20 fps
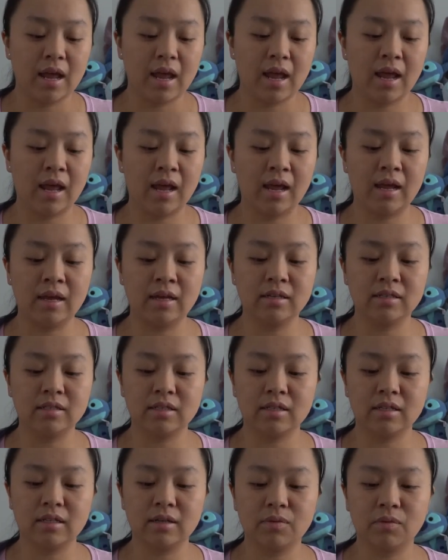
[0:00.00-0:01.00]
And
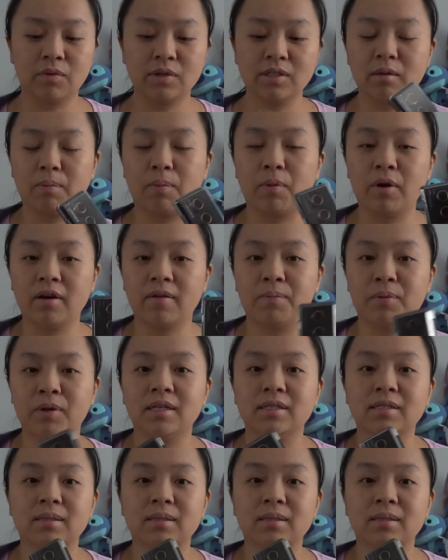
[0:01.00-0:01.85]
what's the point of putting